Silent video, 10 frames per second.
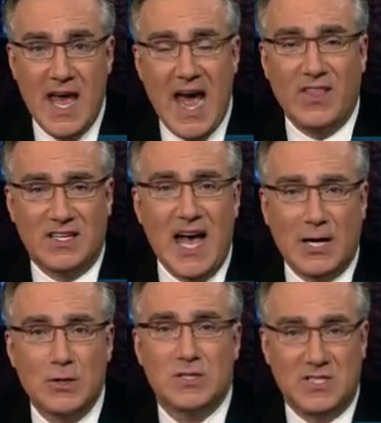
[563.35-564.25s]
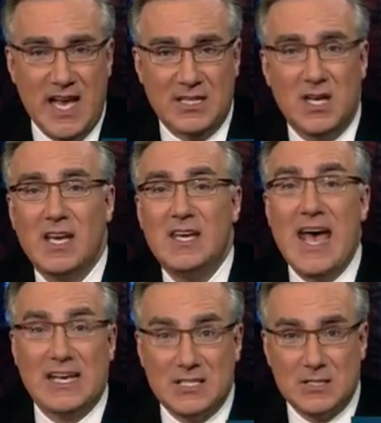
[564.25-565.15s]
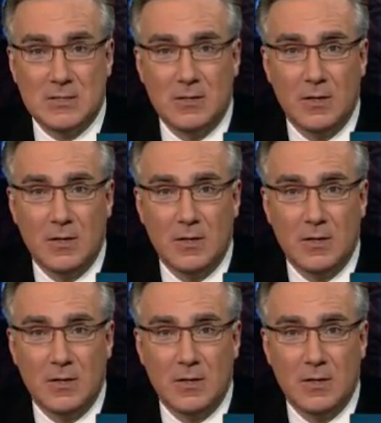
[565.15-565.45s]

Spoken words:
And the doctor says, yes.